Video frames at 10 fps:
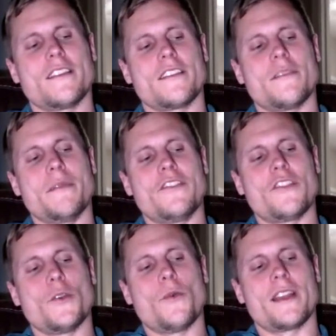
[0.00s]
to be
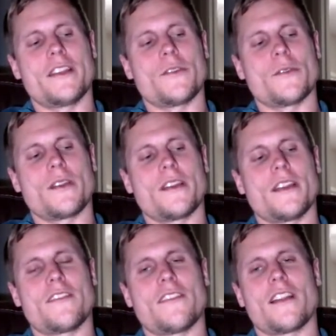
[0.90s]
true when
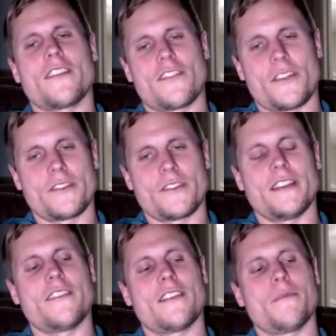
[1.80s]
it's uncertain,
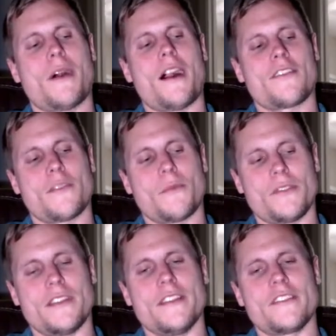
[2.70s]
it's impossible
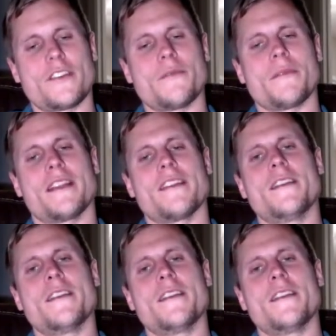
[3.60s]
to determine,